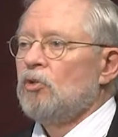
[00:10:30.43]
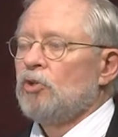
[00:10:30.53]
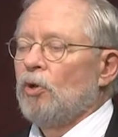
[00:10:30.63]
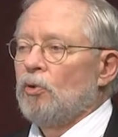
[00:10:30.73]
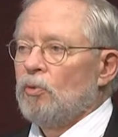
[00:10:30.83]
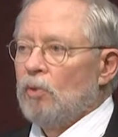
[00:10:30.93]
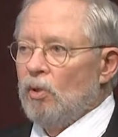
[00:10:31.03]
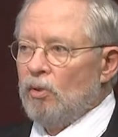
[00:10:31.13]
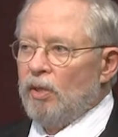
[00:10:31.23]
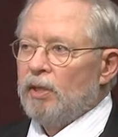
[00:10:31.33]
So
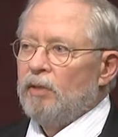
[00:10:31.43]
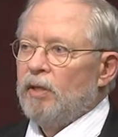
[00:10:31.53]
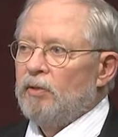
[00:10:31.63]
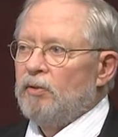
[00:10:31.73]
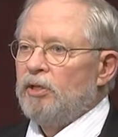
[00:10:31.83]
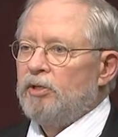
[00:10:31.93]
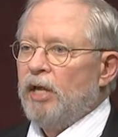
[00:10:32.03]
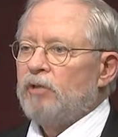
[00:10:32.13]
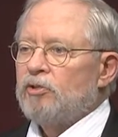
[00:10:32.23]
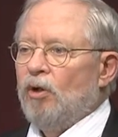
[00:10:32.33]
the
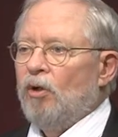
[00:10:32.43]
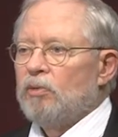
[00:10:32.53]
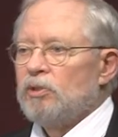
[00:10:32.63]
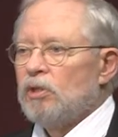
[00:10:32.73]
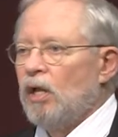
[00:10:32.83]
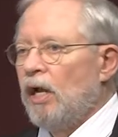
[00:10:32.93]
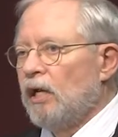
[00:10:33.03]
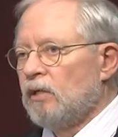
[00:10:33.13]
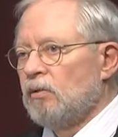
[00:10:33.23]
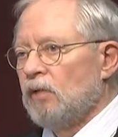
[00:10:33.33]
deaths always
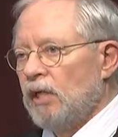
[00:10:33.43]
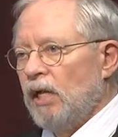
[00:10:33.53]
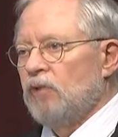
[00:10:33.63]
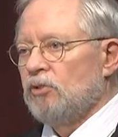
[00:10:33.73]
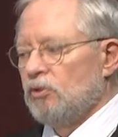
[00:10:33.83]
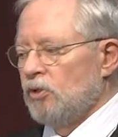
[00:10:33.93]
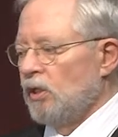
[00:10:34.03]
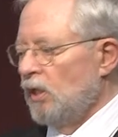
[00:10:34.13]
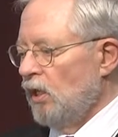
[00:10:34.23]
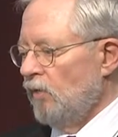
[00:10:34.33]
lag the cases
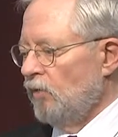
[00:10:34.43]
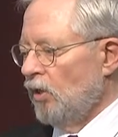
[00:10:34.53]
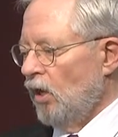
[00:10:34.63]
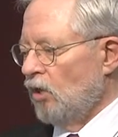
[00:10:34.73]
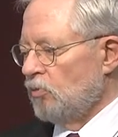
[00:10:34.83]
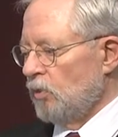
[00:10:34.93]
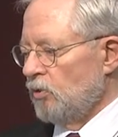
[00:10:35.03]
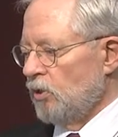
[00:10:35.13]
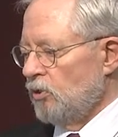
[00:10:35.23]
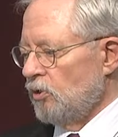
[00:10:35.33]
and even the
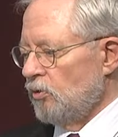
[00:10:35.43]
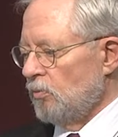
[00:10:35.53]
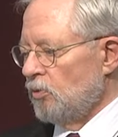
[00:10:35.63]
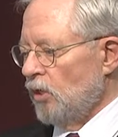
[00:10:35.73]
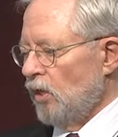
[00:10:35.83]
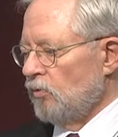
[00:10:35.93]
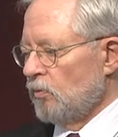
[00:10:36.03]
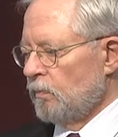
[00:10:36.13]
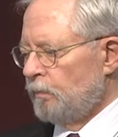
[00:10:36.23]
hospitalizations themselves.